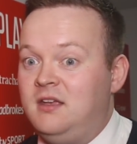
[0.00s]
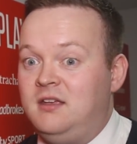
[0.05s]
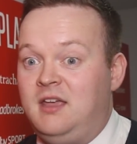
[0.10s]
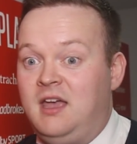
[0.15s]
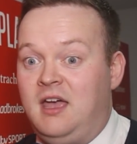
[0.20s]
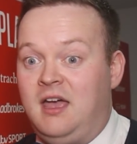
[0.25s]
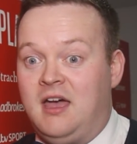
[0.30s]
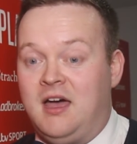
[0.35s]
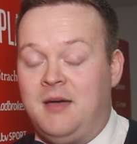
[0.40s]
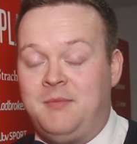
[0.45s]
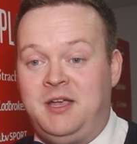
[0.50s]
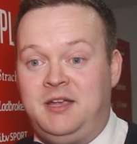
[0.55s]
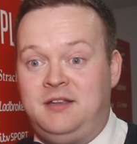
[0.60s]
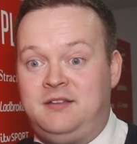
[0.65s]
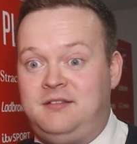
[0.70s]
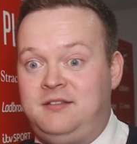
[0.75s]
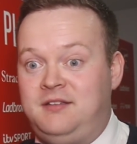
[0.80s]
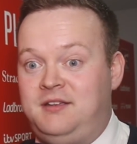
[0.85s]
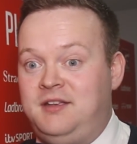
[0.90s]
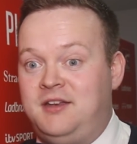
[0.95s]
Yeah, I
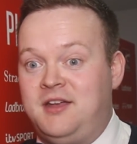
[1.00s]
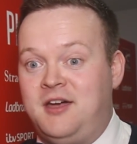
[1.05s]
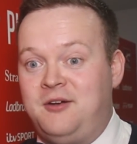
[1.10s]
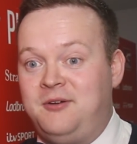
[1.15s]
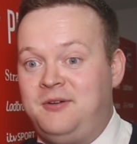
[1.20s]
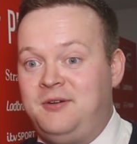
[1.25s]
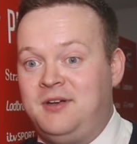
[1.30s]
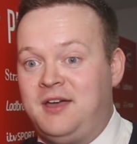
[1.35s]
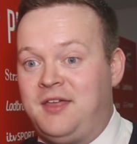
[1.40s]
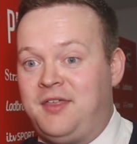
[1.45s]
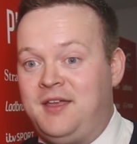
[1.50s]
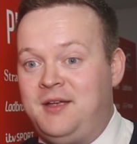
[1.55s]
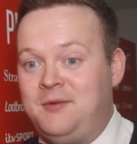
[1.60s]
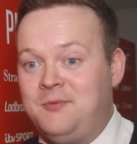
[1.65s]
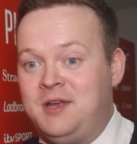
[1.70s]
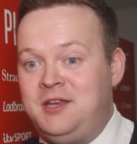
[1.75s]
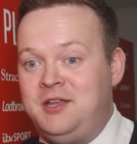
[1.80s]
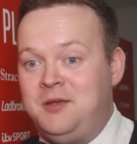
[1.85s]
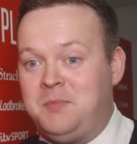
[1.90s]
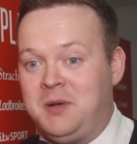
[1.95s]
mean, you know, I
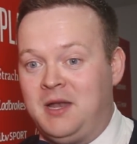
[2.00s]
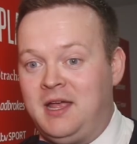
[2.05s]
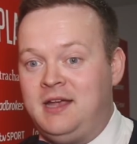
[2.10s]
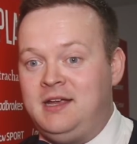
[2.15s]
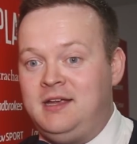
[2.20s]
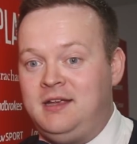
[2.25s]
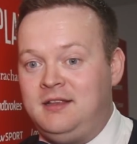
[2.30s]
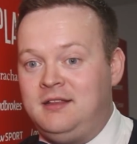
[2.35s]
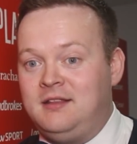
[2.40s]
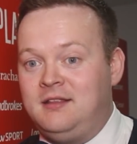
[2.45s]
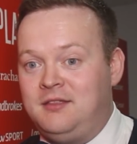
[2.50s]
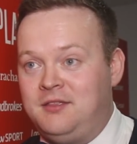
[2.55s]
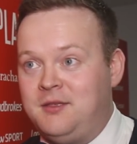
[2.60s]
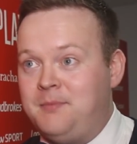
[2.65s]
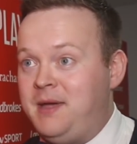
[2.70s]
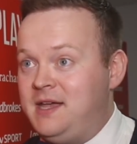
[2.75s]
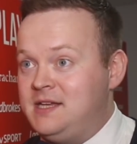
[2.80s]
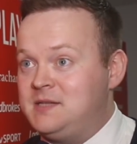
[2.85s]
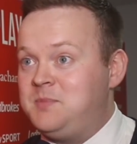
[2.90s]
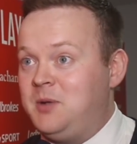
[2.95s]
think when you play
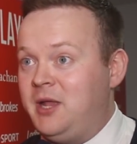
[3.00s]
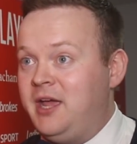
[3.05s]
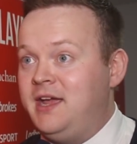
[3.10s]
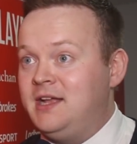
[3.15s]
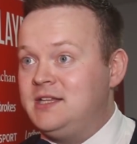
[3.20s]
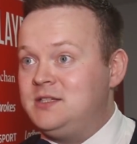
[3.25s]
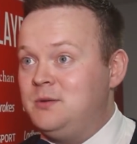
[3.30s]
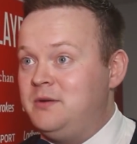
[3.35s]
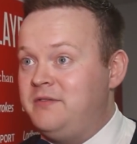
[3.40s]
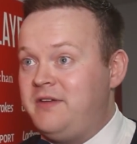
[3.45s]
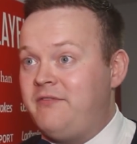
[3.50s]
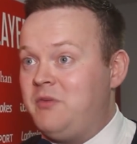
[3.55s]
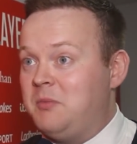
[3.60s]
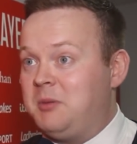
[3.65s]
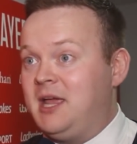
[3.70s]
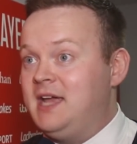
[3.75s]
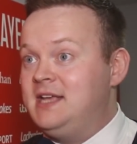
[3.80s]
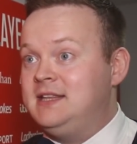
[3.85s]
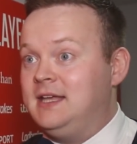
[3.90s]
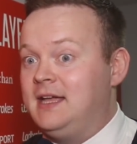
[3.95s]
the best player to have ever
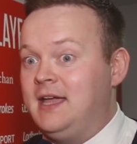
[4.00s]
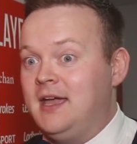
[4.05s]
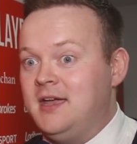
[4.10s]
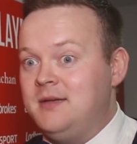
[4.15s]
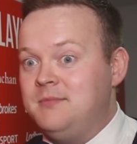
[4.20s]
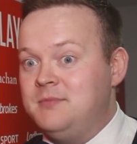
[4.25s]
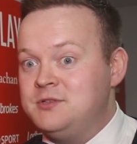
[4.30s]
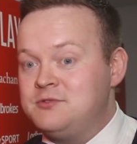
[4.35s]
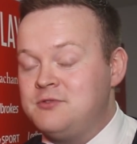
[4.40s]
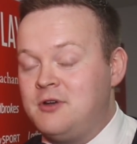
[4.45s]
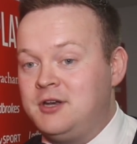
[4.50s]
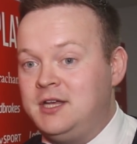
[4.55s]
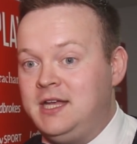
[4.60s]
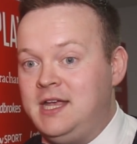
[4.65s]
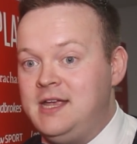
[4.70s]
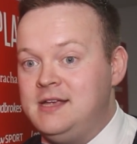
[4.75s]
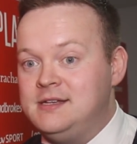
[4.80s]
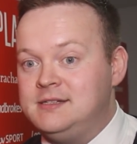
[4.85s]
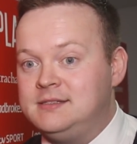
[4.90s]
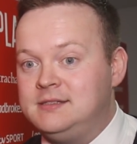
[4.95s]
played the game, as
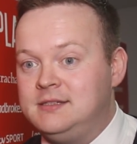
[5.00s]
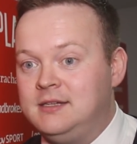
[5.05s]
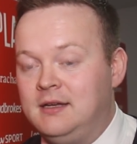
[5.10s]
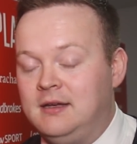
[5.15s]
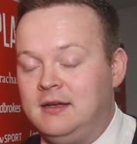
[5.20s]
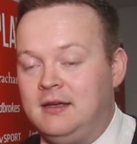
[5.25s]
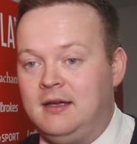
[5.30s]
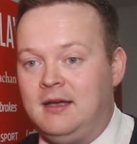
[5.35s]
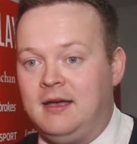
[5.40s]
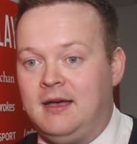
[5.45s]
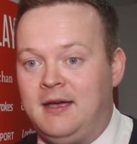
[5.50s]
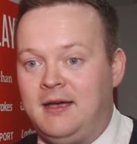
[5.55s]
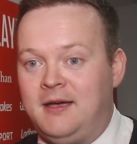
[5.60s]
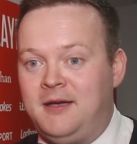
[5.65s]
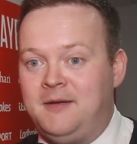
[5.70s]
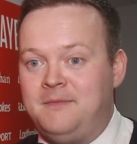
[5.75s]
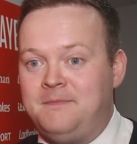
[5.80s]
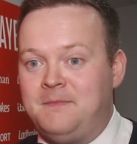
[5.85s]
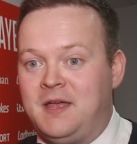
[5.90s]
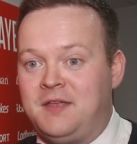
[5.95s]
Ronnie is,
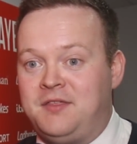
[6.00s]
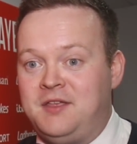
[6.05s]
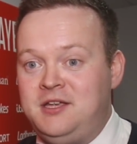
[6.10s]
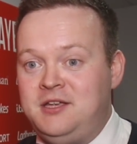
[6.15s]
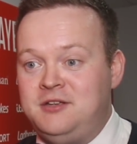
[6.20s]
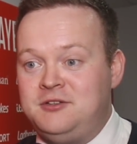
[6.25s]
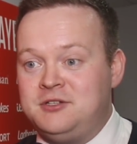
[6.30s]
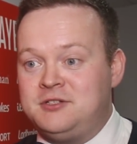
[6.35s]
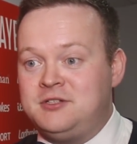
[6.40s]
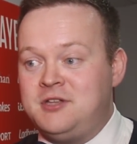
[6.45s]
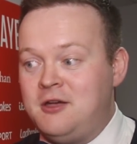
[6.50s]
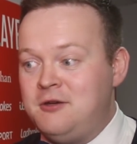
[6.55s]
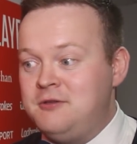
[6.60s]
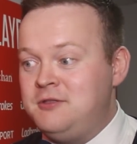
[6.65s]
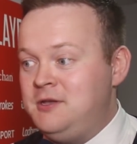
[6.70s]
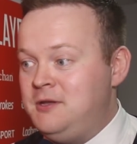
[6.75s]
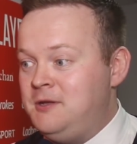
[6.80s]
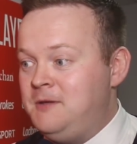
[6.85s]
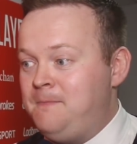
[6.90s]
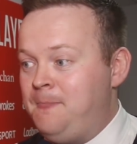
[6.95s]
I think you just know
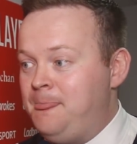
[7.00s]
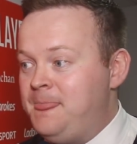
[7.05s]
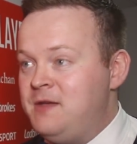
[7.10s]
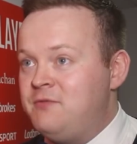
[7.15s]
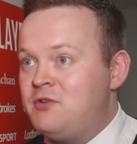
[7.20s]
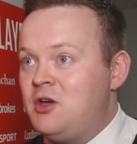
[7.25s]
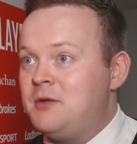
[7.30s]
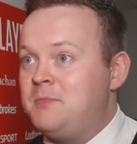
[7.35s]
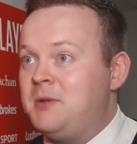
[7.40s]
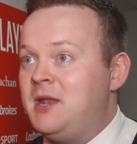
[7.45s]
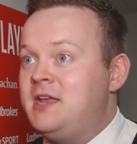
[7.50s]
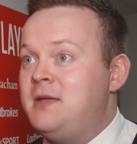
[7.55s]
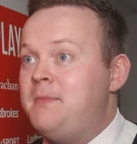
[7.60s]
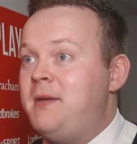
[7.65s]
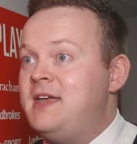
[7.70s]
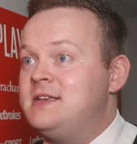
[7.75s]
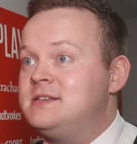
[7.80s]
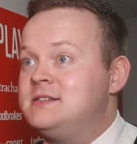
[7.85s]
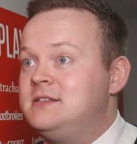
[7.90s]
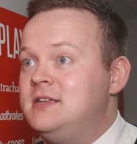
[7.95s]
that you've got to play your
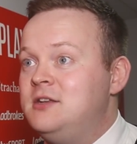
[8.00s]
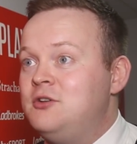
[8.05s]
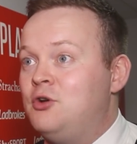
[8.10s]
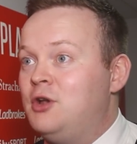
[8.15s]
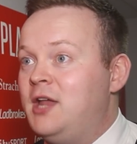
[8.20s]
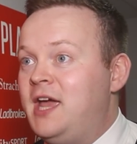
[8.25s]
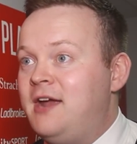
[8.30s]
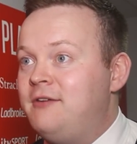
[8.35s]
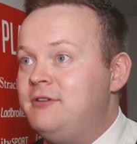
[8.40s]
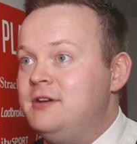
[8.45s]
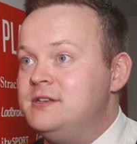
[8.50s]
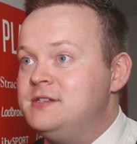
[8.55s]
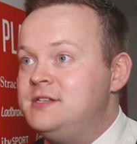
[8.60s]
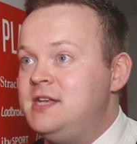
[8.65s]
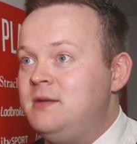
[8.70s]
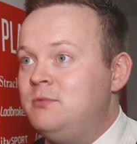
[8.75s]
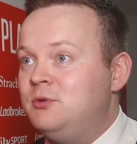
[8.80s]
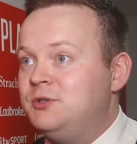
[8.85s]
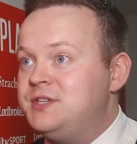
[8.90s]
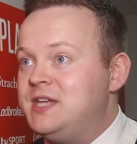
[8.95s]
best in all areas.
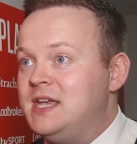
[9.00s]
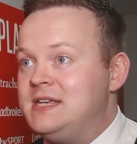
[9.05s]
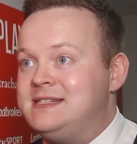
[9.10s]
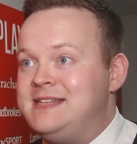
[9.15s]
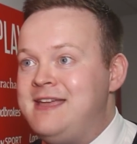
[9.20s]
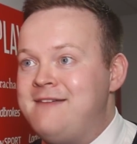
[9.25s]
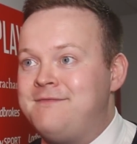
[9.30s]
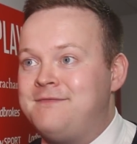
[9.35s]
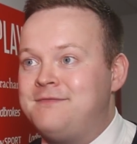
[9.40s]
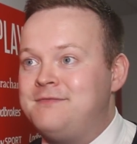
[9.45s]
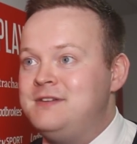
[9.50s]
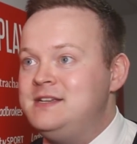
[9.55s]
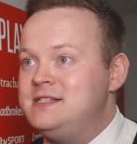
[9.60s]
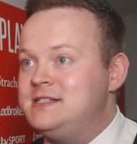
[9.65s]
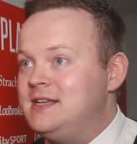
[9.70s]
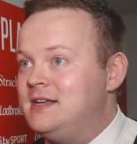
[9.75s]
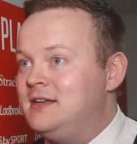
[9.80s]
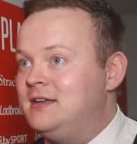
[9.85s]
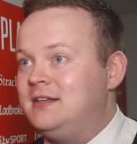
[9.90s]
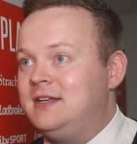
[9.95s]
He will test every
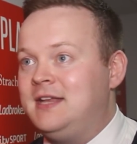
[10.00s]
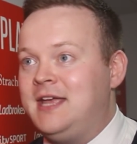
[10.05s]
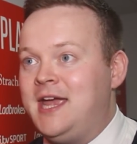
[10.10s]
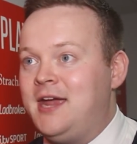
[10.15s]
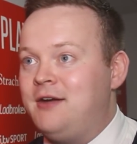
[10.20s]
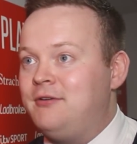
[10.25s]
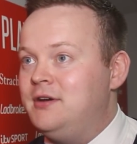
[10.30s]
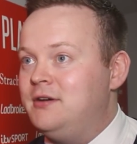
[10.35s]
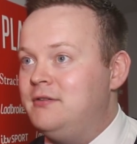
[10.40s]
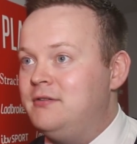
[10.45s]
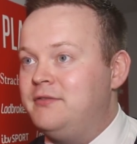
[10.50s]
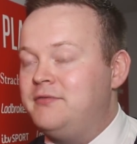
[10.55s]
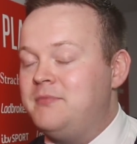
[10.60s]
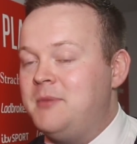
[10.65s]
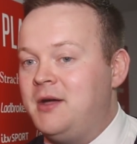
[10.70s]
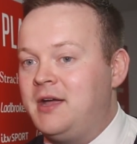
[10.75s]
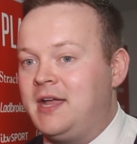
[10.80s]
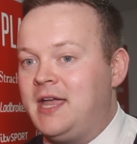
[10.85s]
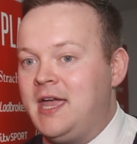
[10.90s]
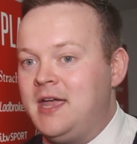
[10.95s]
single area of
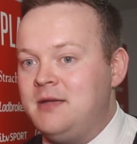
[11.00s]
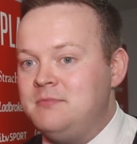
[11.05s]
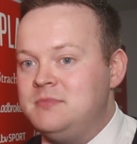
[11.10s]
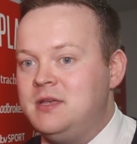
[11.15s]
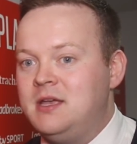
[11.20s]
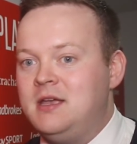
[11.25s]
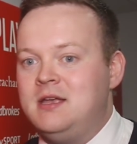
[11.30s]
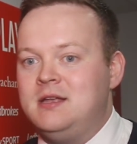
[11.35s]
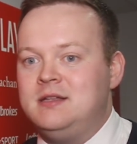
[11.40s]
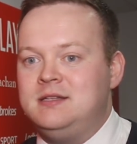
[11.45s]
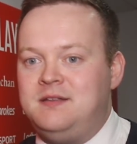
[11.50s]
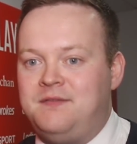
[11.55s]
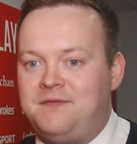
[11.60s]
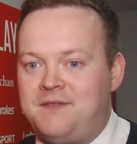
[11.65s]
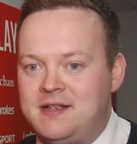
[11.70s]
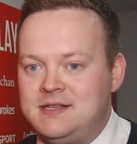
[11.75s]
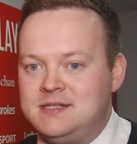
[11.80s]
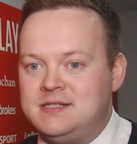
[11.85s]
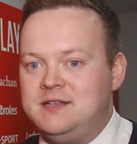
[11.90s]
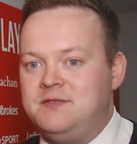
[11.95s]
my game.
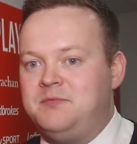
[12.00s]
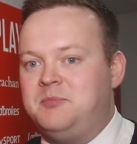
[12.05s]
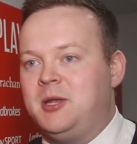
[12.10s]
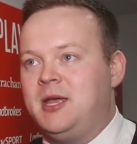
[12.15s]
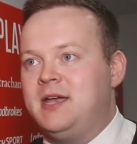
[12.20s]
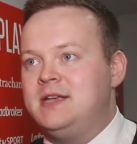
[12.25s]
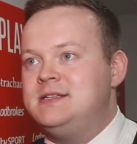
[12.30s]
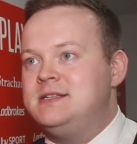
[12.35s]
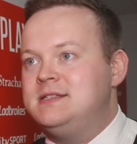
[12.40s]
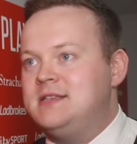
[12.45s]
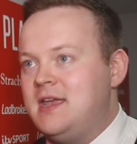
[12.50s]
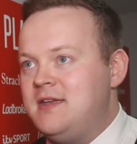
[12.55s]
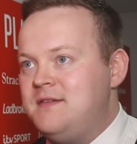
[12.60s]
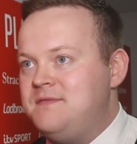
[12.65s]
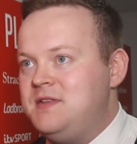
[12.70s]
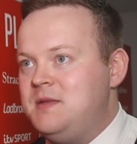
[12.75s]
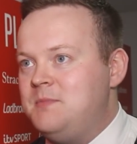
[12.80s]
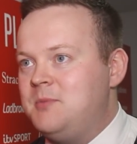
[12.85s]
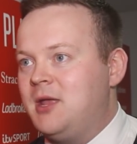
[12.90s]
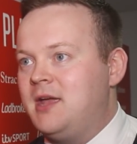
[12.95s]
Defensive play,
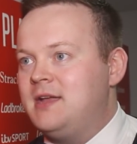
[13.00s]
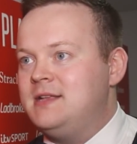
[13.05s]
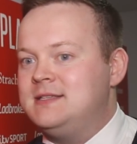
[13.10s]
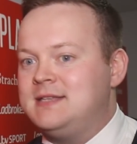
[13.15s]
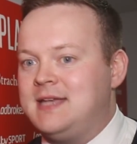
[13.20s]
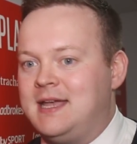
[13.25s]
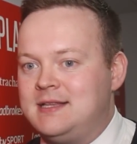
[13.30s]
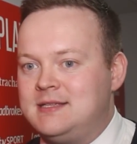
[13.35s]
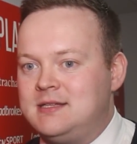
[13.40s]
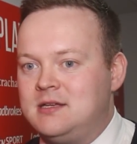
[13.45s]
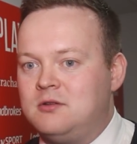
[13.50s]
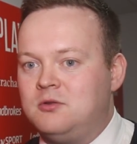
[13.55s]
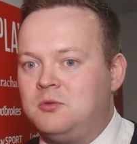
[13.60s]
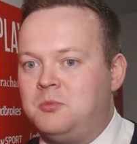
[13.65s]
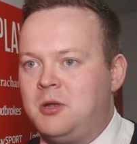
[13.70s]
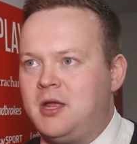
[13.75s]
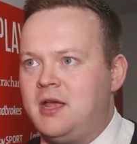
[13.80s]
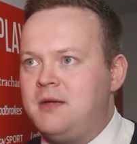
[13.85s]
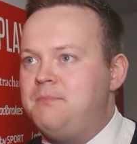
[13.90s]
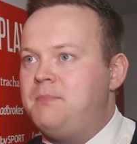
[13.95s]
safety play, tactical
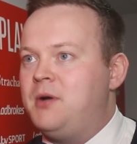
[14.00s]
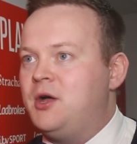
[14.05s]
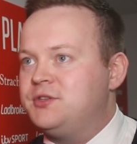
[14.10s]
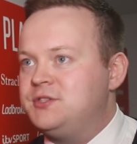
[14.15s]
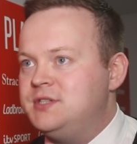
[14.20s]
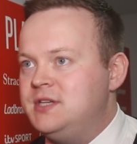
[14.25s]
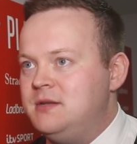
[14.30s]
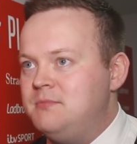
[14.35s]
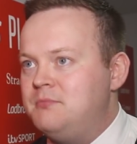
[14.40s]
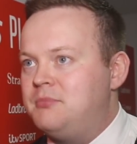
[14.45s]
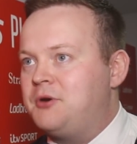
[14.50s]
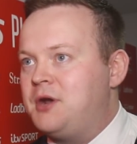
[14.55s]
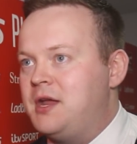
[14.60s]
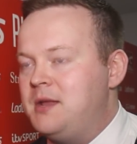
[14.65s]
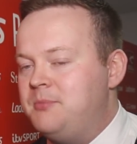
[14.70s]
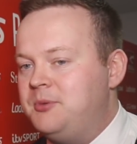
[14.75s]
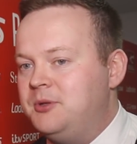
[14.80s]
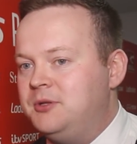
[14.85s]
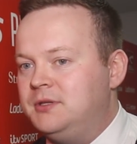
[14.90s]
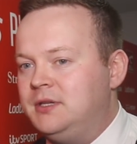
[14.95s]
play, potting,
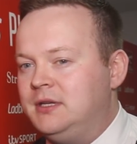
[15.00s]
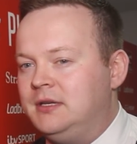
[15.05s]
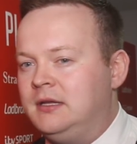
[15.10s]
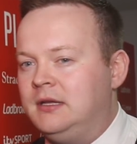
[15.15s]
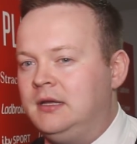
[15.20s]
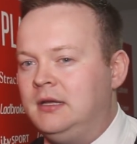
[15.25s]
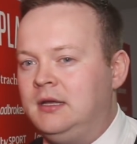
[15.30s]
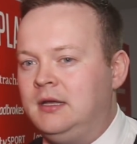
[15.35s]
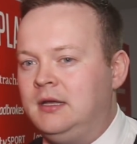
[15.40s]
break building.